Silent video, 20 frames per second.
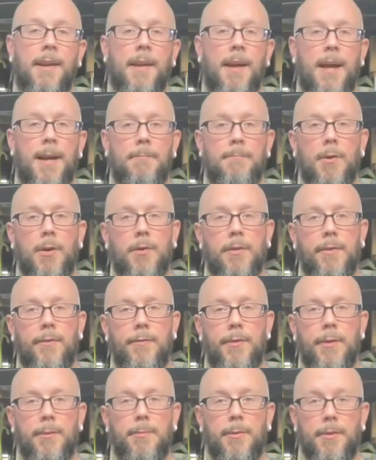I broke a
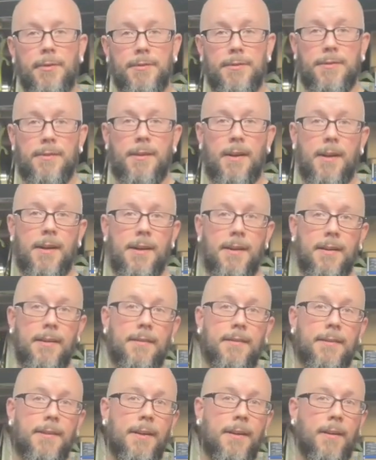few bolts trying to,
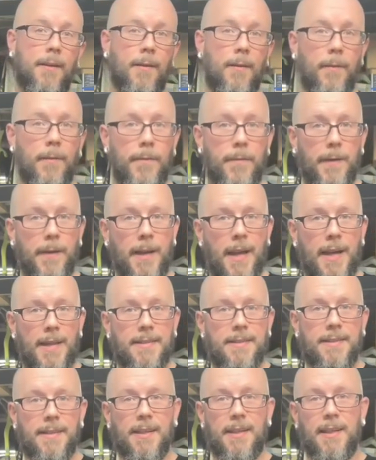you know,
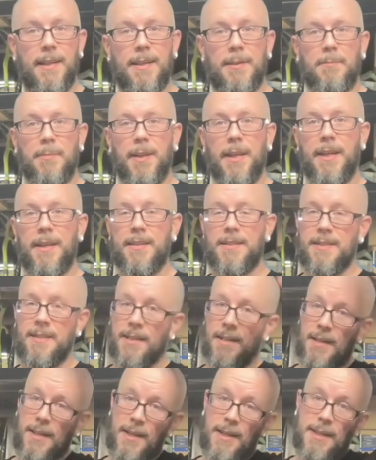finesse it into place.
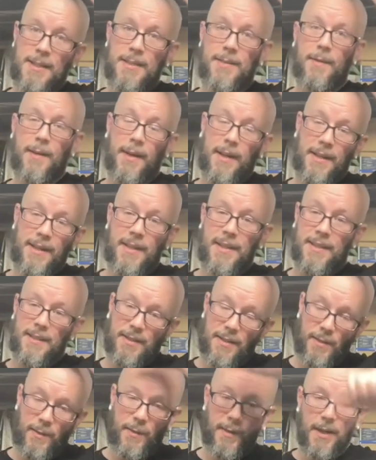So I need
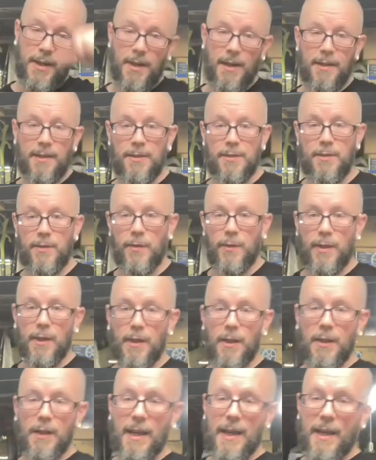to
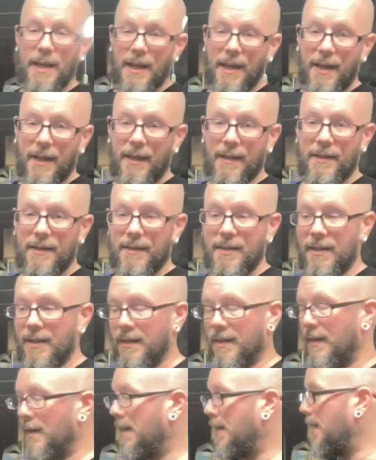drill and
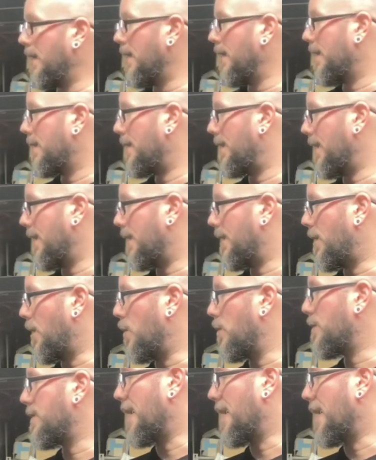get those